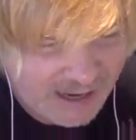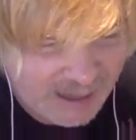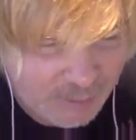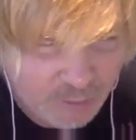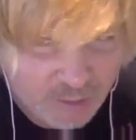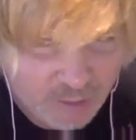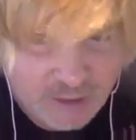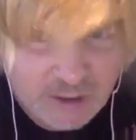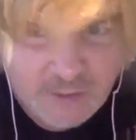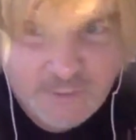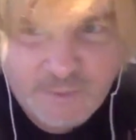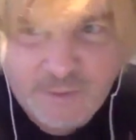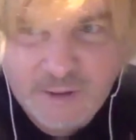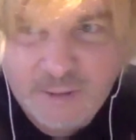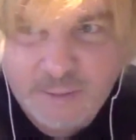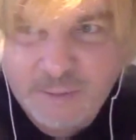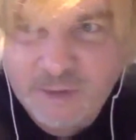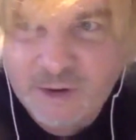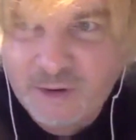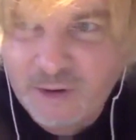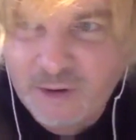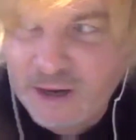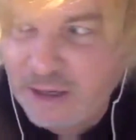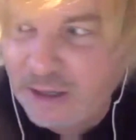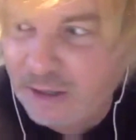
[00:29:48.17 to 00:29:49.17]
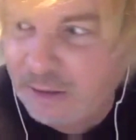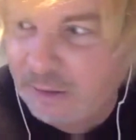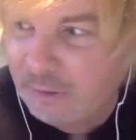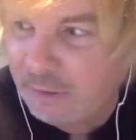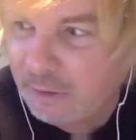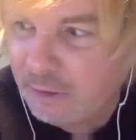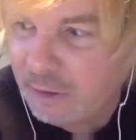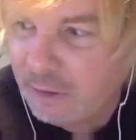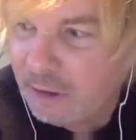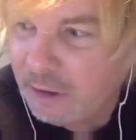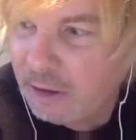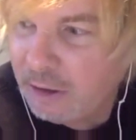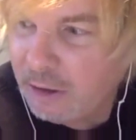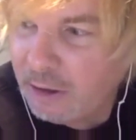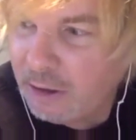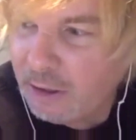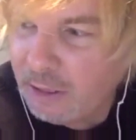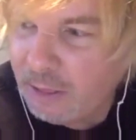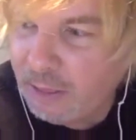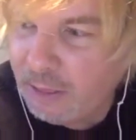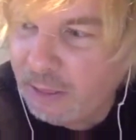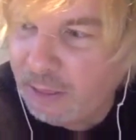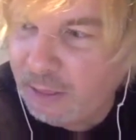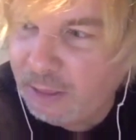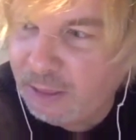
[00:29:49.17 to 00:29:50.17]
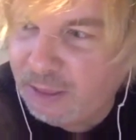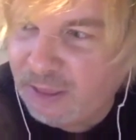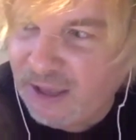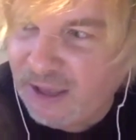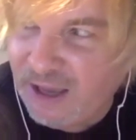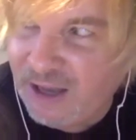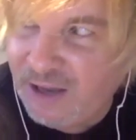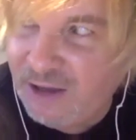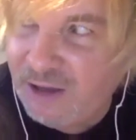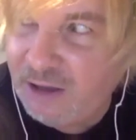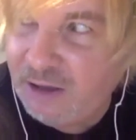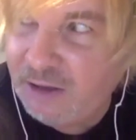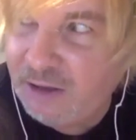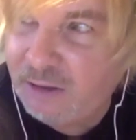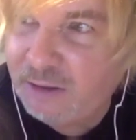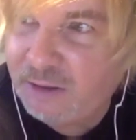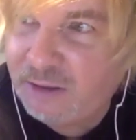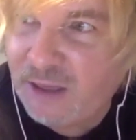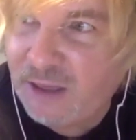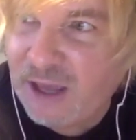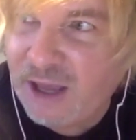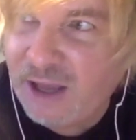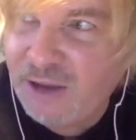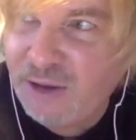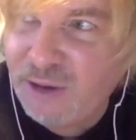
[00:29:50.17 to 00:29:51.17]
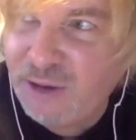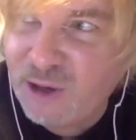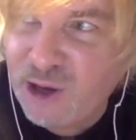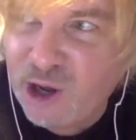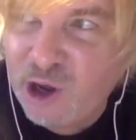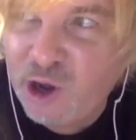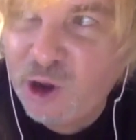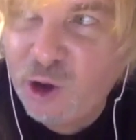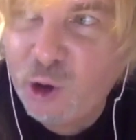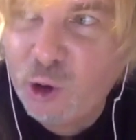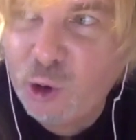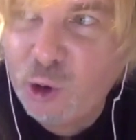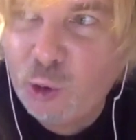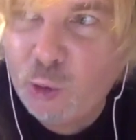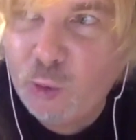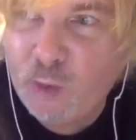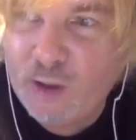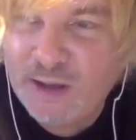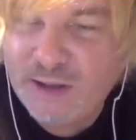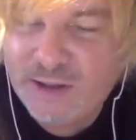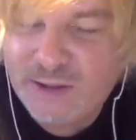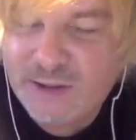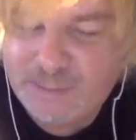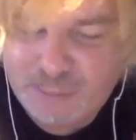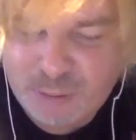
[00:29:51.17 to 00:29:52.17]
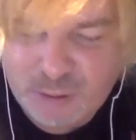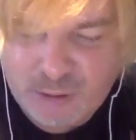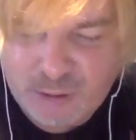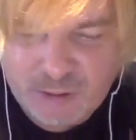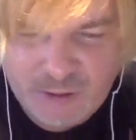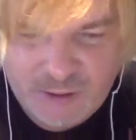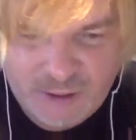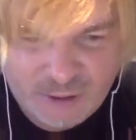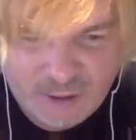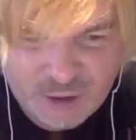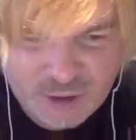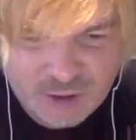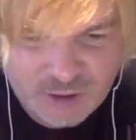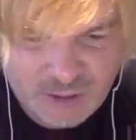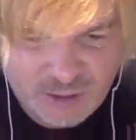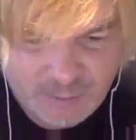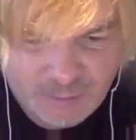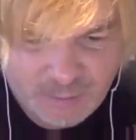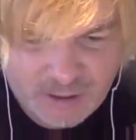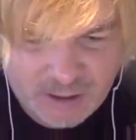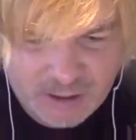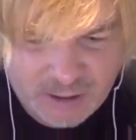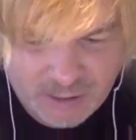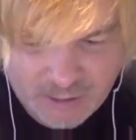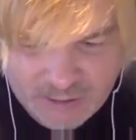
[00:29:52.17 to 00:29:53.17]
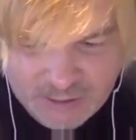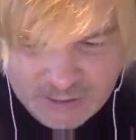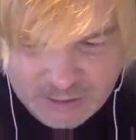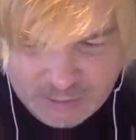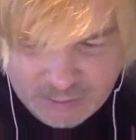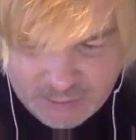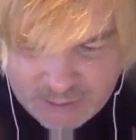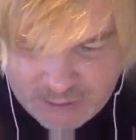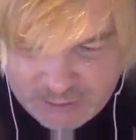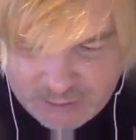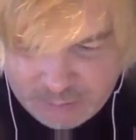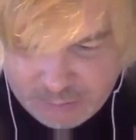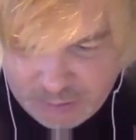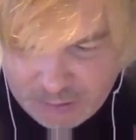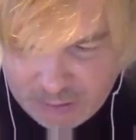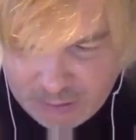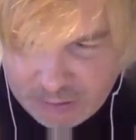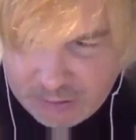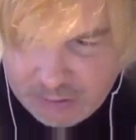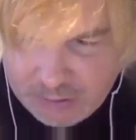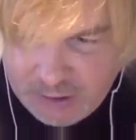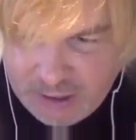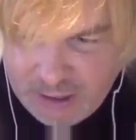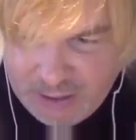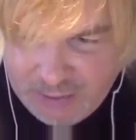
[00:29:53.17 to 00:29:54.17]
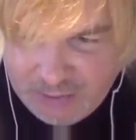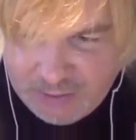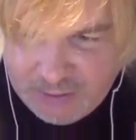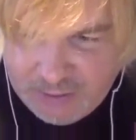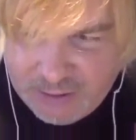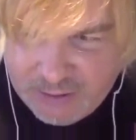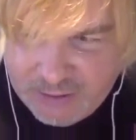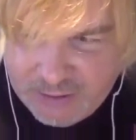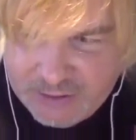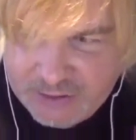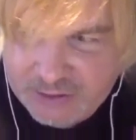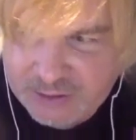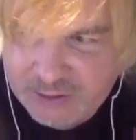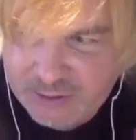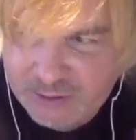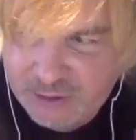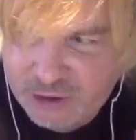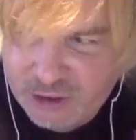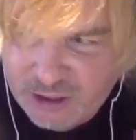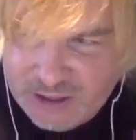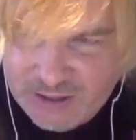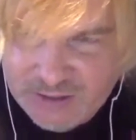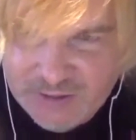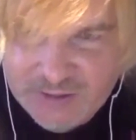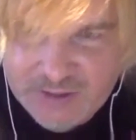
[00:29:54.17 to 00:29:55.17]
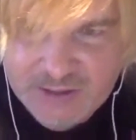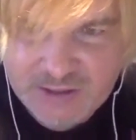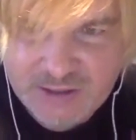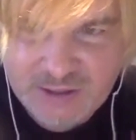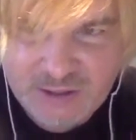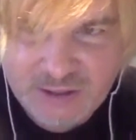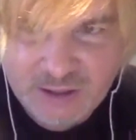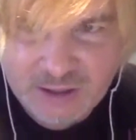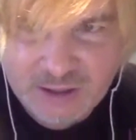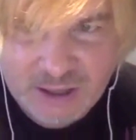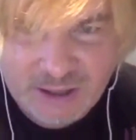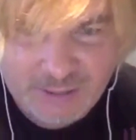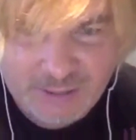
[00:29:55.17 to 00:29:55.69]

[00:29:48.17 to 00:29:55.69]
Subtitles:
I will give them credit. They know when to pull their trump card, so to speak, and this John Cena